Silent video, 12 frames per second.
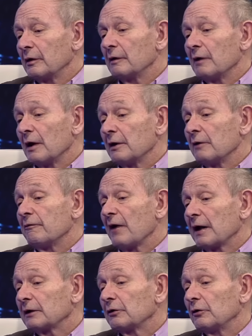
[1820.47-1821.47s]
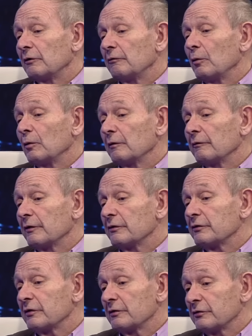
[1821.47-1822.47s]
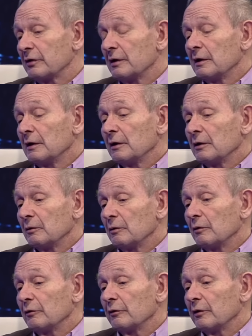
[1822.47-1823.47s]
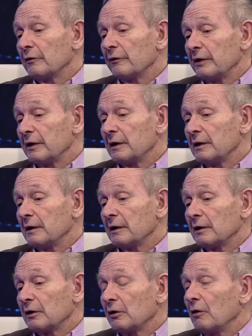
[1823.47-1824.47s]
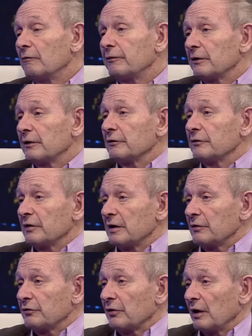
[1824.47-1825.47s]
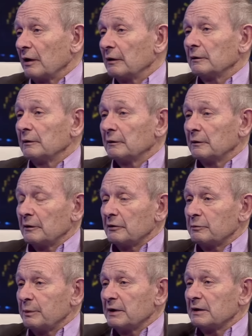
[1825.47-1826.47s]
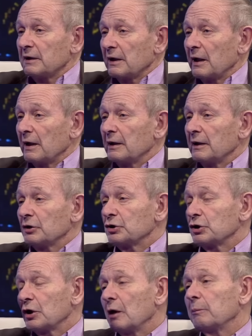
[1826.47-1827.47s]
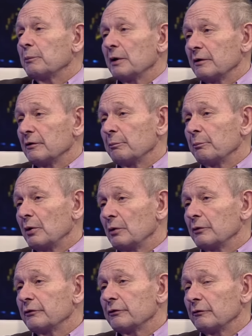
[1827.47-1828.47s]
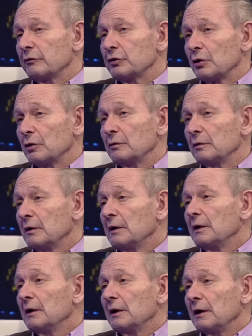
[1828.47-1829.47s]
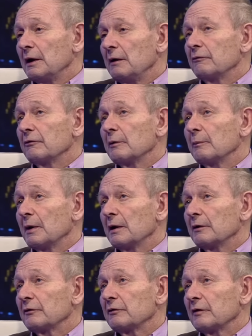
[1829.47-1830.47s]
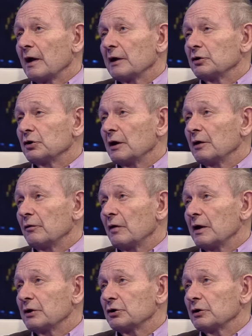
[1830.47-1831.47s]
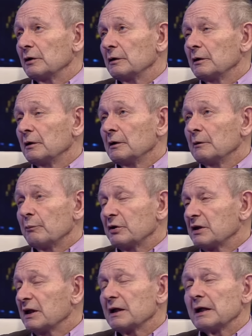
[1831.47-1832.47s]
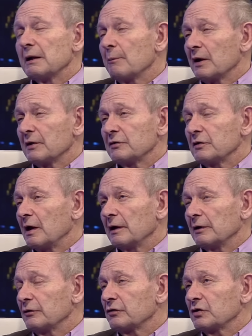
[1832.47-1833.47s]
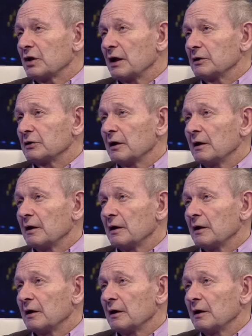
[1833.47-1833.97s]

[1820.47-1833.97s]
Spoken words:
and a factor of all of this is, the confidence in Israel has been declining sharply. The polls have shown, even amongst that generation, particularly amongst young, it's changed,